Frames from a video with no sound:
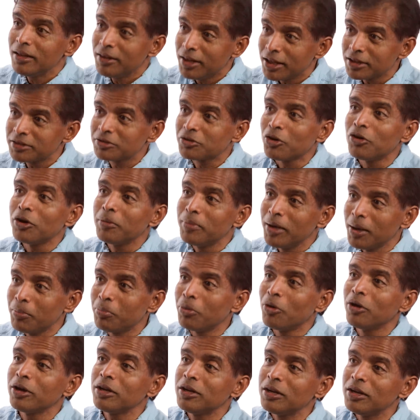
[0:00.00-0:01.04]
Mm-hmm. There's going to be a
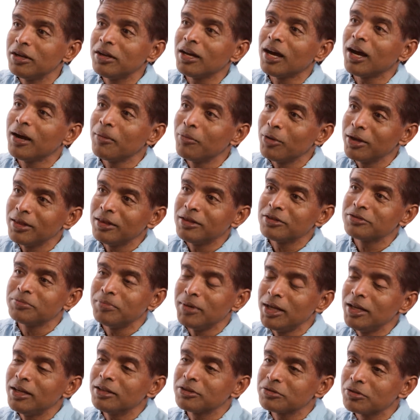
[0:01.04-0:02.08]
point in time where
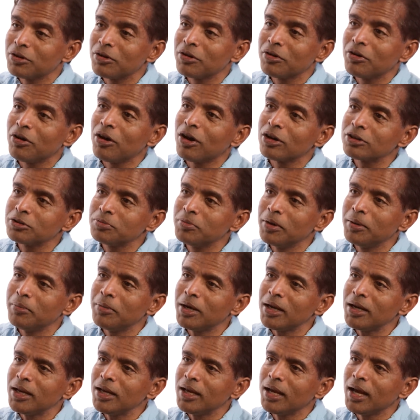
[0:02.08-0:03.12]
this media is going to cost me
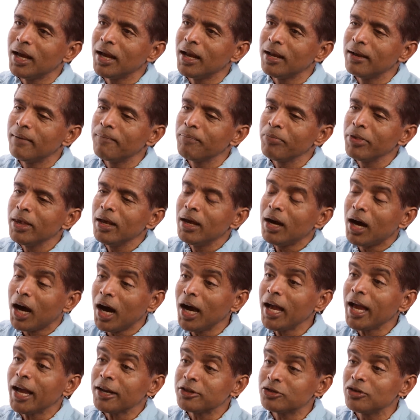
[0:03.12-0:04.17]
money. And
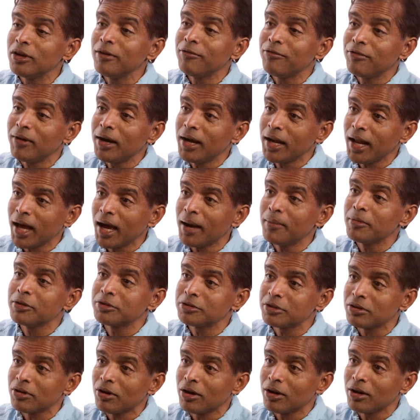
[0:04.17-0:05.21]
I actually find
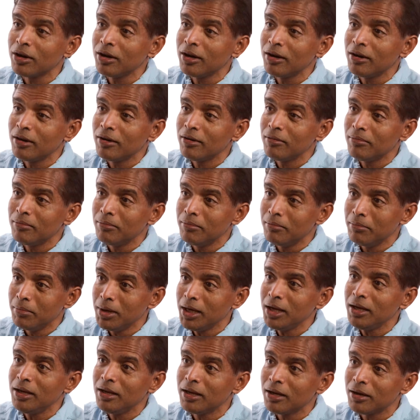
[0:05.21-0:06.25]
Amazon
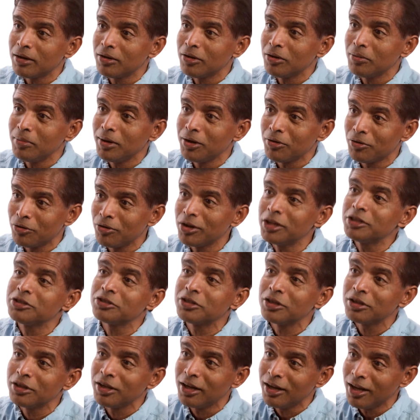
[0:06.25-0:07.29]
media to be
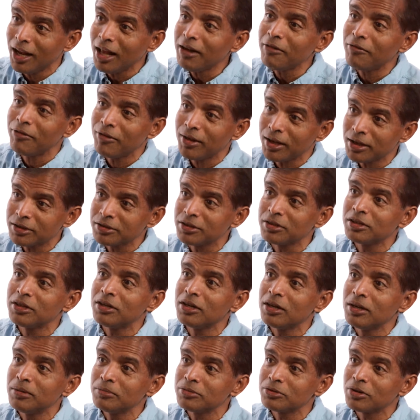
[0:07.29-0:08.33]
richer than Netflix in
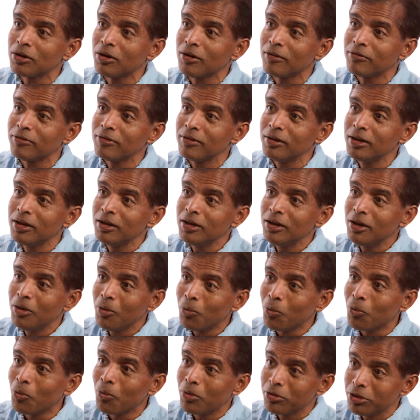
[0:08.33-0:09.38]
terms of
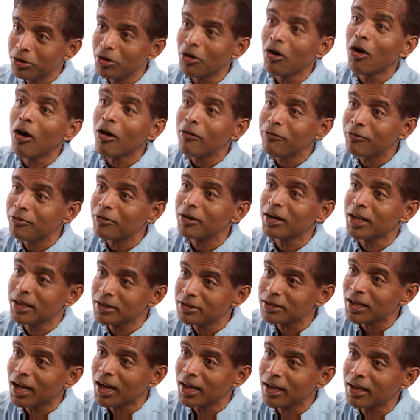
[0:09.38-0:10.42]
the
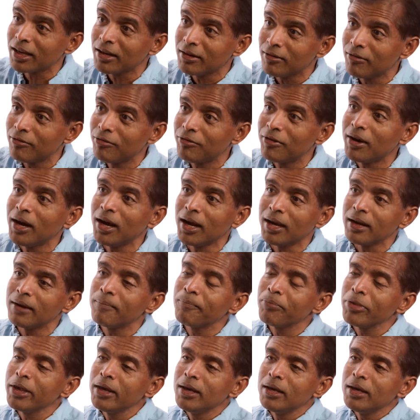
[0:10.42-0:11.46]
offerings I can mm-hmm. find.